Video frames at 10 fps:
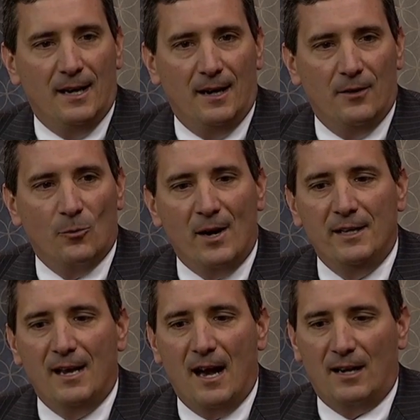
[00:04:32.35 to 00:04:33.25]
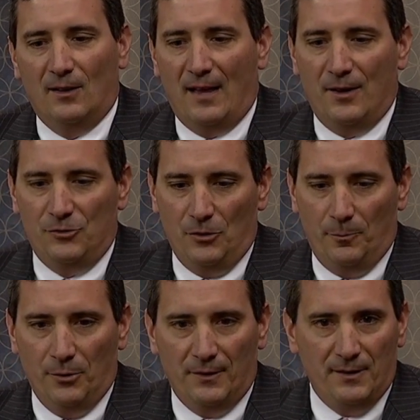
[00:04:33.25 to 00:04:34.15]
The Ready Doc allows you to
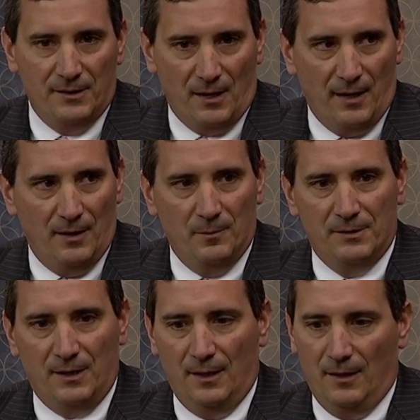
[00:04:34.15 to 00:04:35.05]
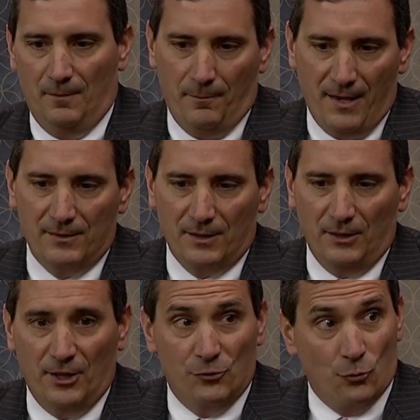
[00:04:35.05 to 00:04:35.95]
put these items in
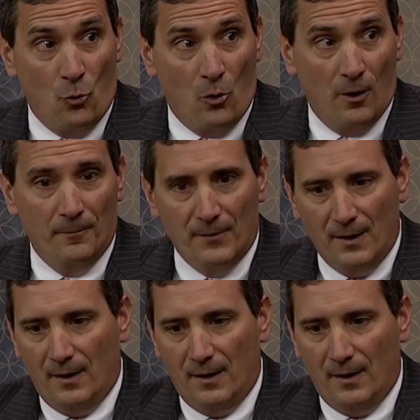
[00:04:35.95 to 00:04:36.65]
basically a drawer,